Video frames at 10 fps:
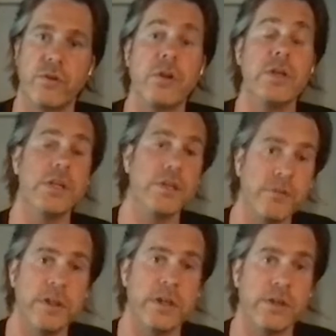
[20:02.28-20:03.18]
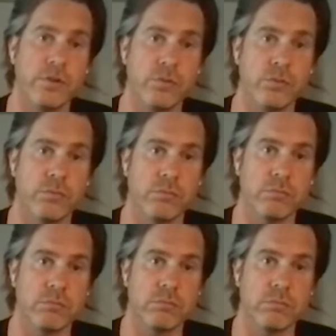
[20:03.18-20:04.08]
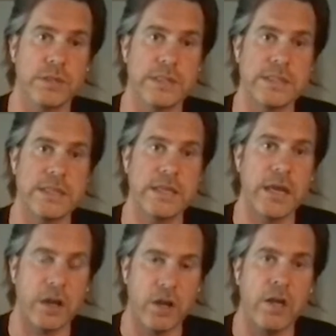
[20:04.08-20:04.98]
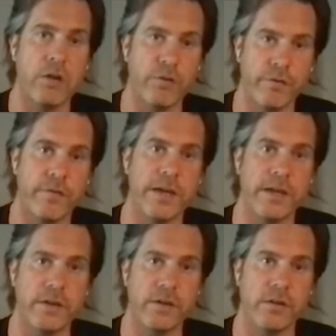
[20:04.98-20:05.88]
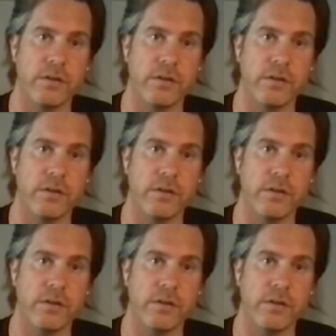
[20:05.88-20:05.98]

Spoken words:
leave the edit room and say I'll find